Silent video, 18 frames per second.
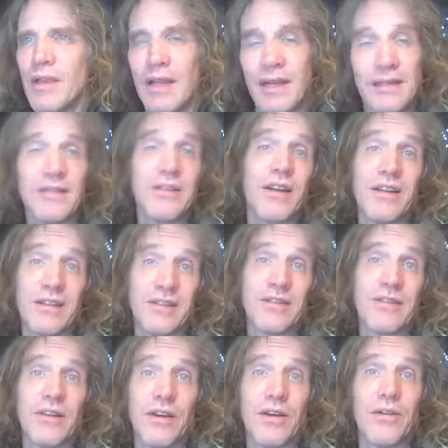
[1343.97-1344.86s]
and it does
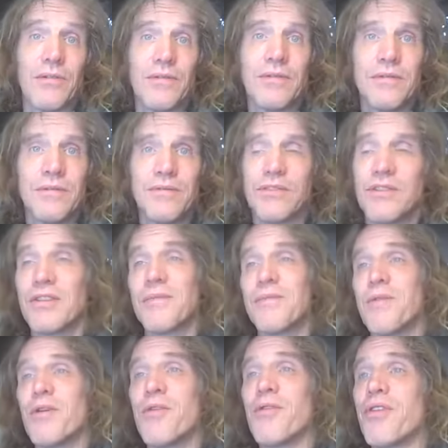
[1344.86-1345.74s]
so so they're
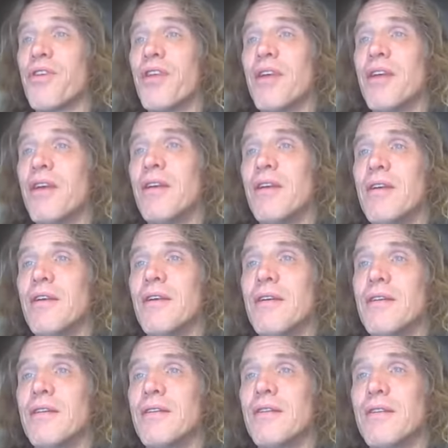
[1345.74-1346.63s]
both
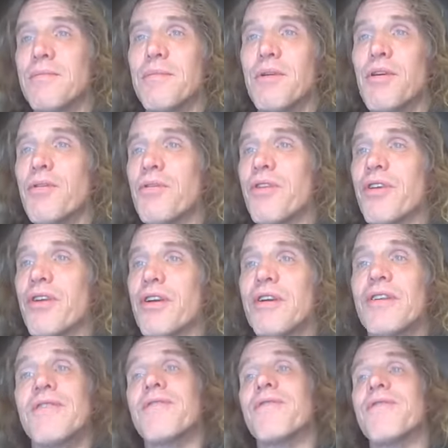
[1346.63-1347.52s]
they're both
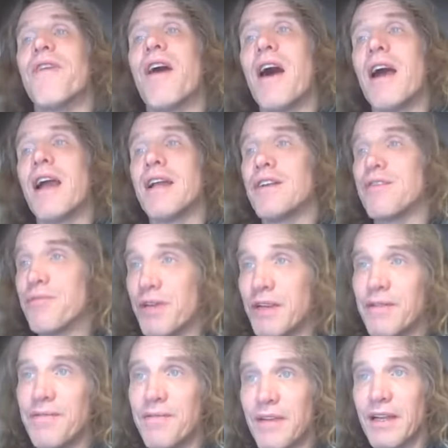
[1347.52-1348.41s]
confined
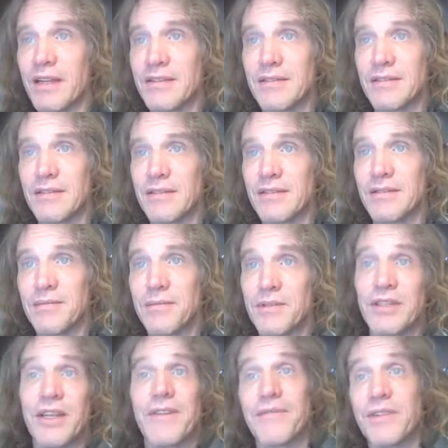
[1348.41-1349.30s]
reflexes,
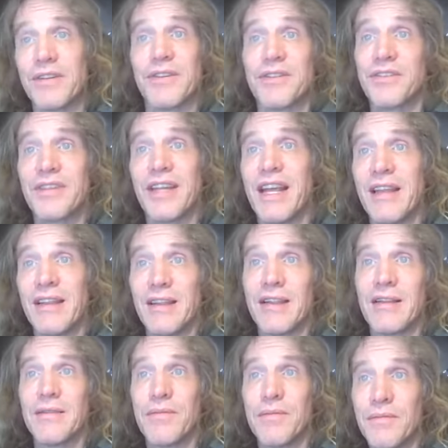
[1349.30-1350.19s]
but you have to understand
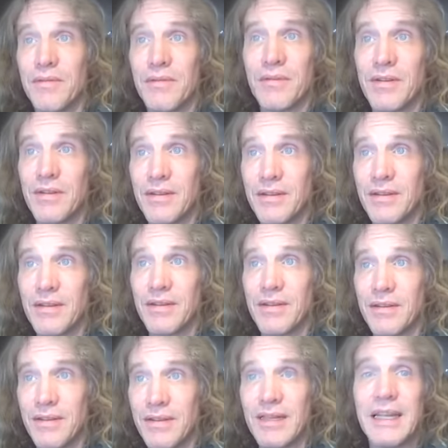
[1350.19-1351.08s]
that
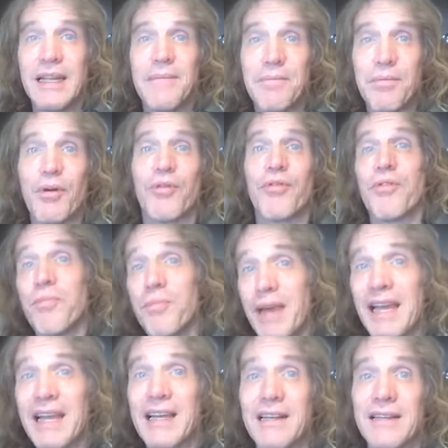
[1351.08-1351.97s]
you need both
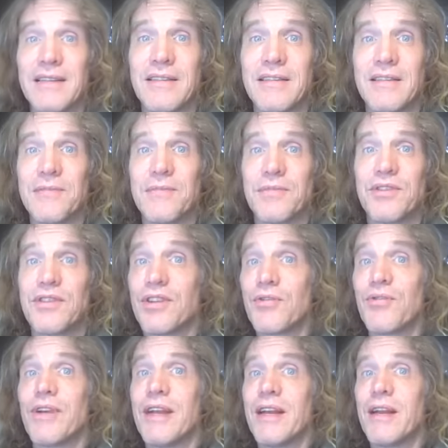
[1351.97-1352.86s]
mechanisms to
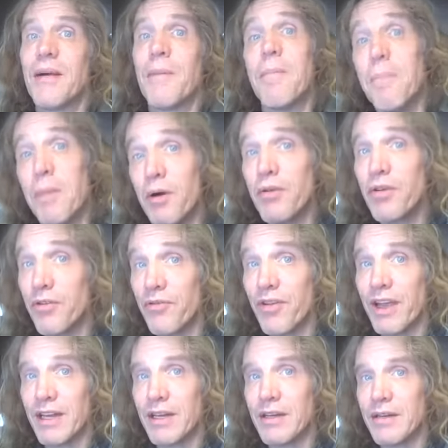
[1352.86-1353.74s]
create a
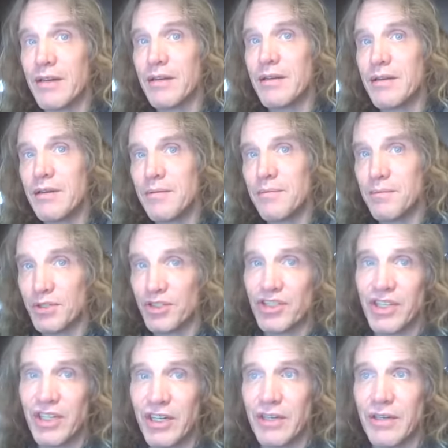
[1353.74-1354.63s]
motivated
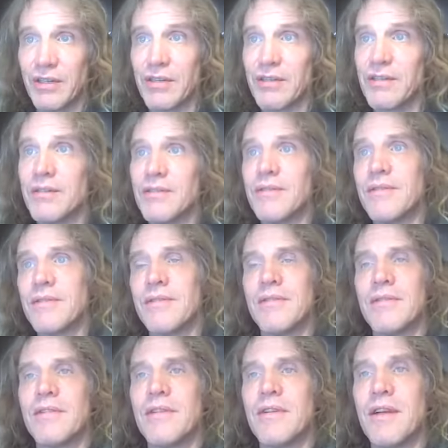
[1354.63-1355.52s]
machine.
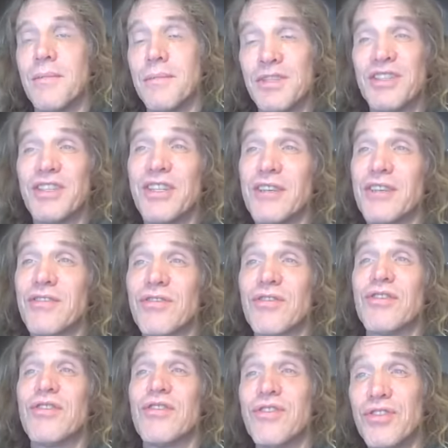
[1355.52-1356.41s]
A machine that's
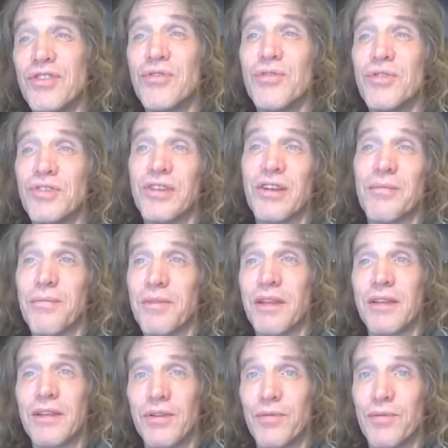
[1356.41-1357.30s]
going to do
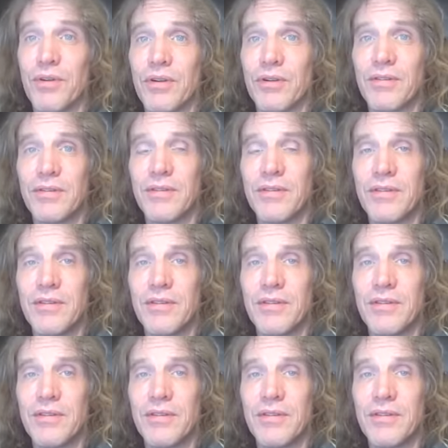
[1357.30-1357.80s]
something in the world.